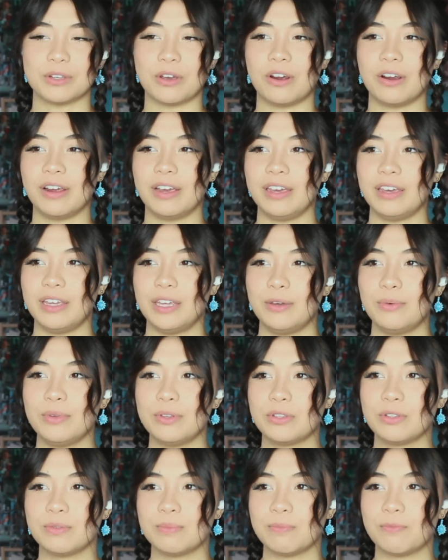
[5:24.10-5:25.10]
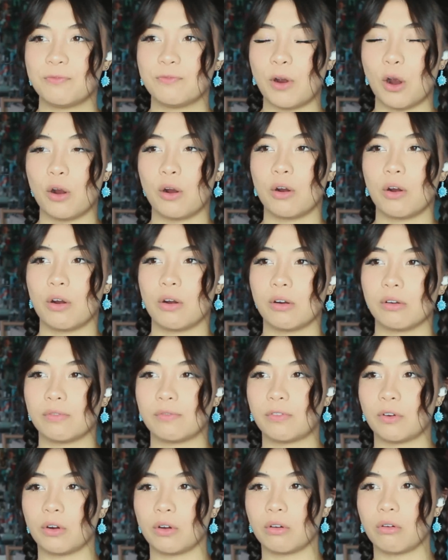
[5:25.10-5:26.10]
sorry. He was
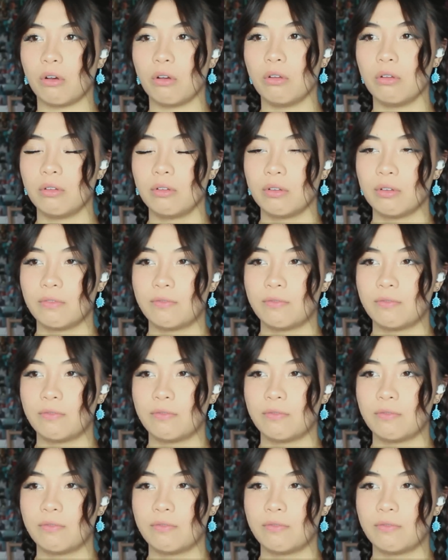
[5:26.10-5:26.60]
Farkle.